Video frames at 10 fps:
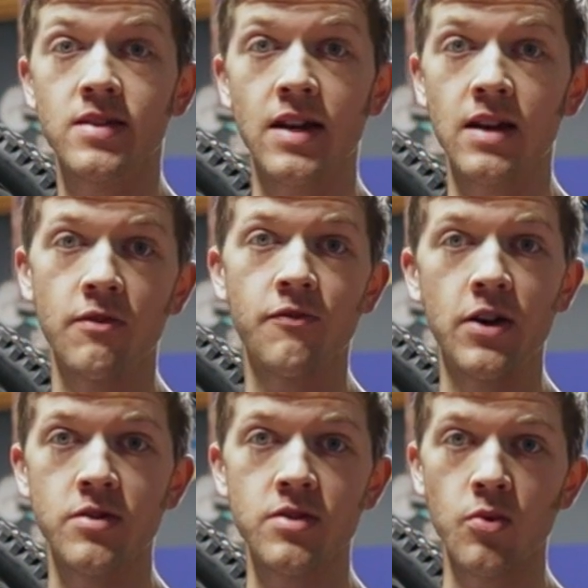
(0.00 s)
state of
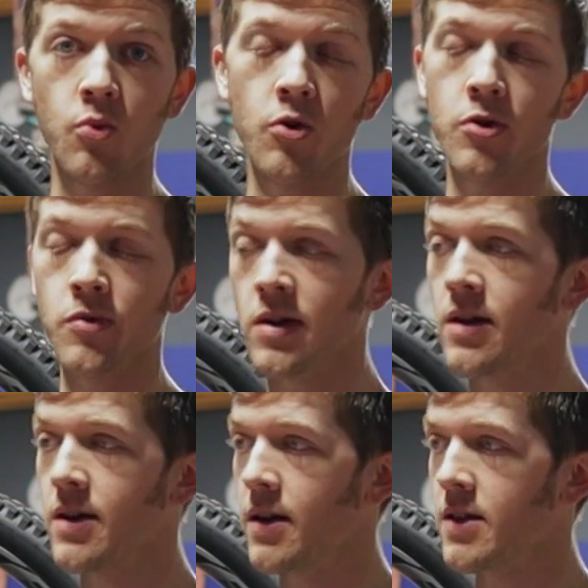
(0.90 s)
affairs of the world.
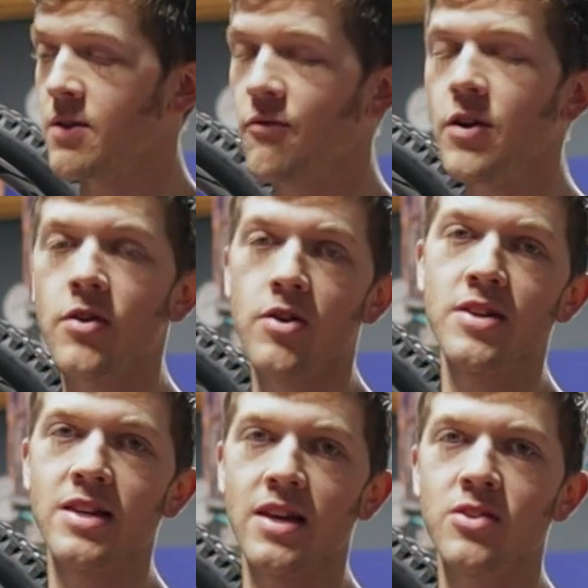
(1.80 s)
It's very
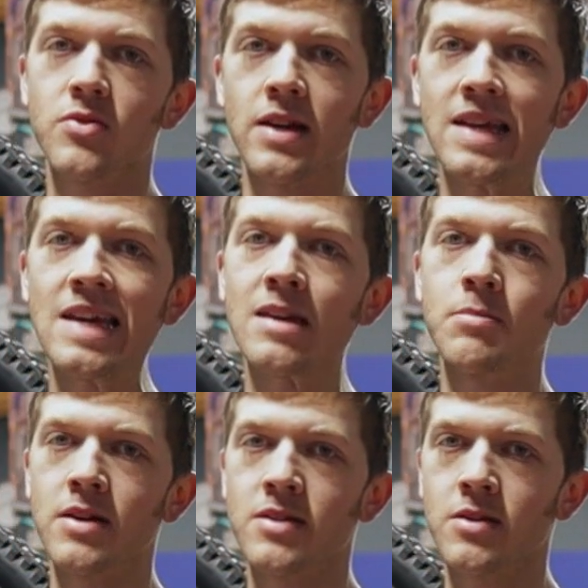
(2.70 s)
hard to test ride any
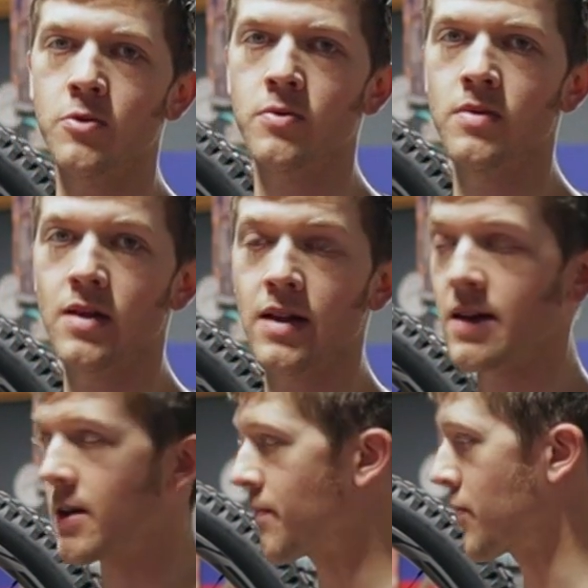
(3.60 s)
bicycle. Like,